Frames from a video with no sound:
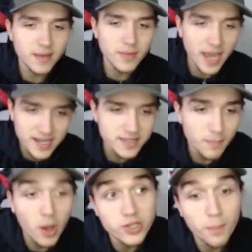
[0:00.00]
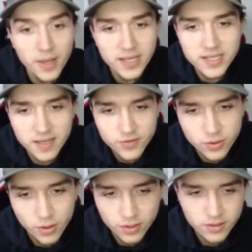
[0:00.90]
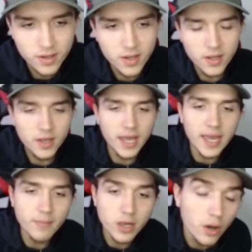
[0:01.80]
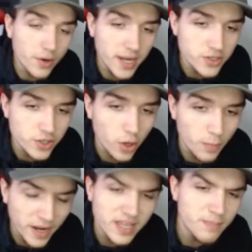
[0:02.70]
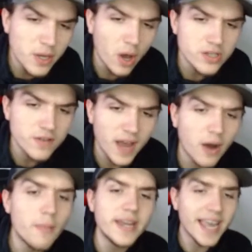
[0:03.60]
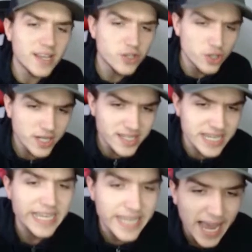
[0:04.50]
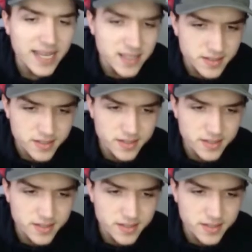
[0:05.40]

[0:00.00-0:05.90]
He has the possibility of scoring a long range goal, but I think because of how many injuries he gets,